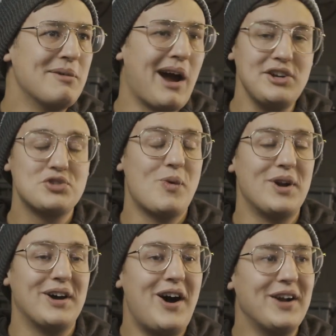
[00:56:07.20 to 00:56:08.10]
I just
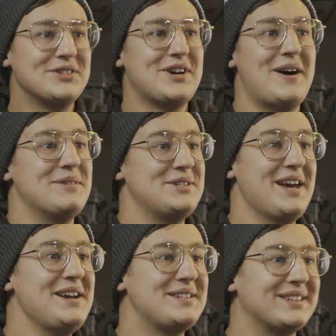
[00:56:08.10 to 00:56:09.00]
want an honest
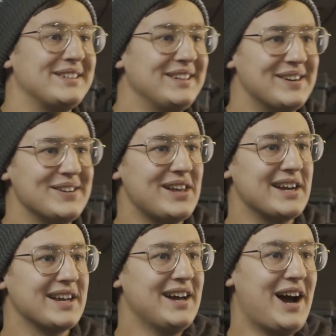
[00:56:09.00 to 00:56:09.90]
conversation,
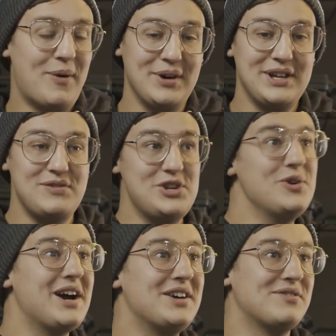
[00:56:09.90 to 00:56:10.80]
I want to give you
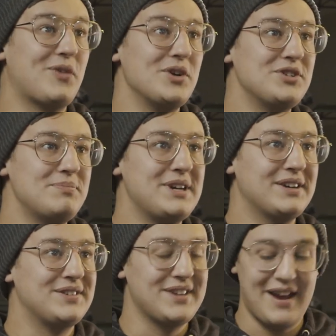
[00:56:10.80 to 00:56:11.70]
guys a voice
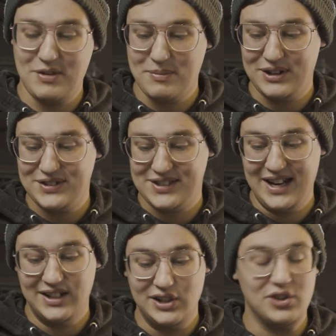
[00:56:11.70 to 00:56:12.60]
because everybody's
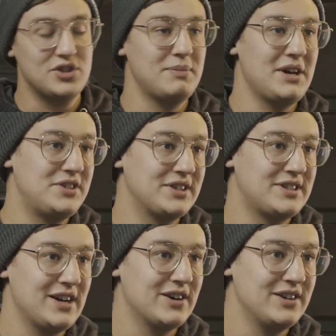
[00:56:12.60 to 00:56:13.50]
saying that you're domestic
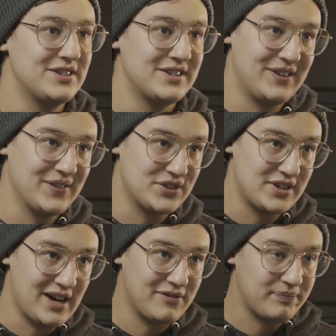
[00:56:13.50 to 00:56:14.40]
terrorists and all this stuff.